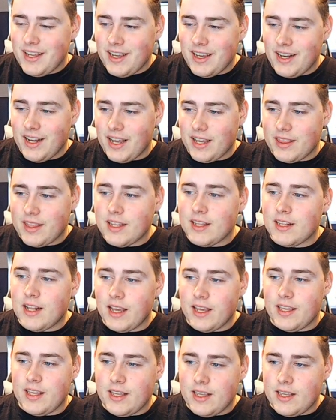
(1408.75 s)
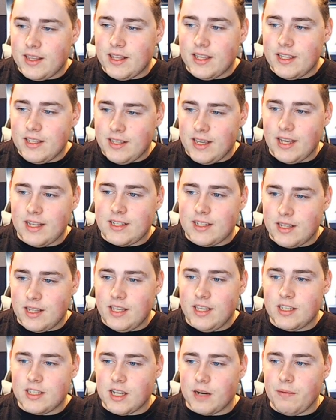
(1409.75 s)
And yes,
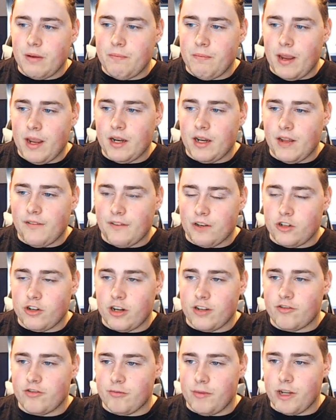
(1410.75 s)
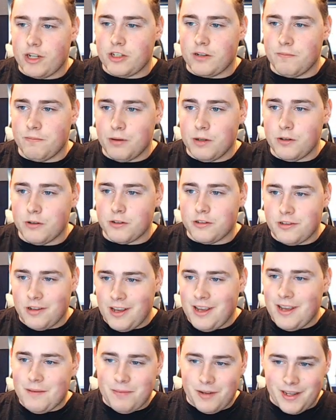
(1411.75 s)
he's gonna be mainly for transformation boost,
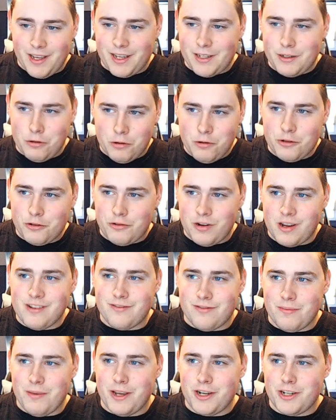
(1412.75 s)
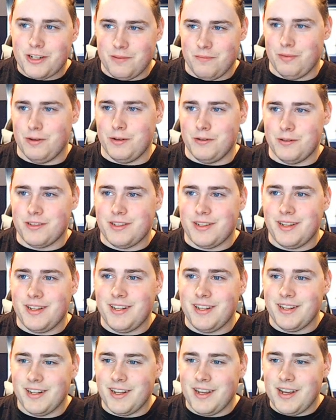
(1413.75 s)
but guess who's transformation boost?
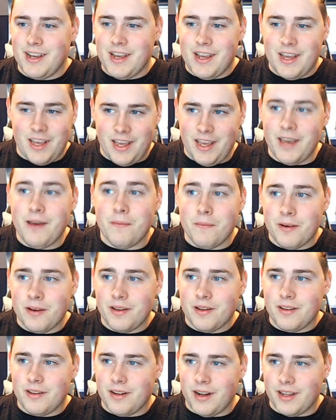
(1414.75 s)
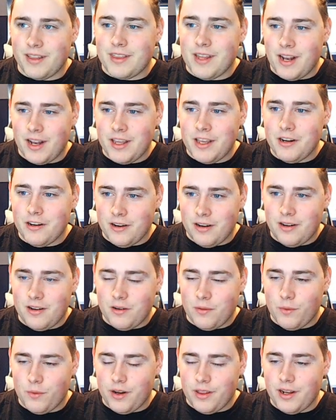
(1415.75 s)
Him, like the leader,
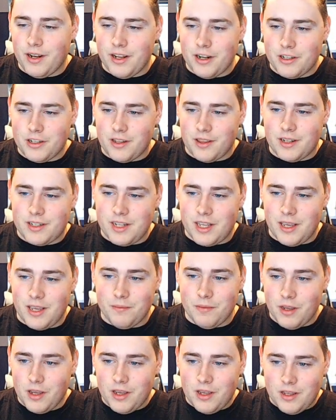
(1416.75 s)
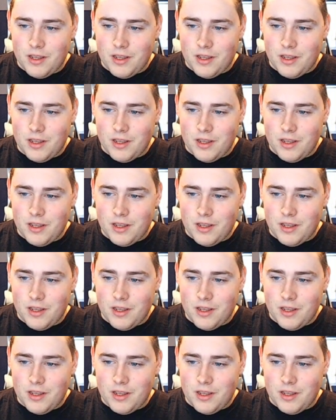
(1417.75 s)
one of the leaders of the team.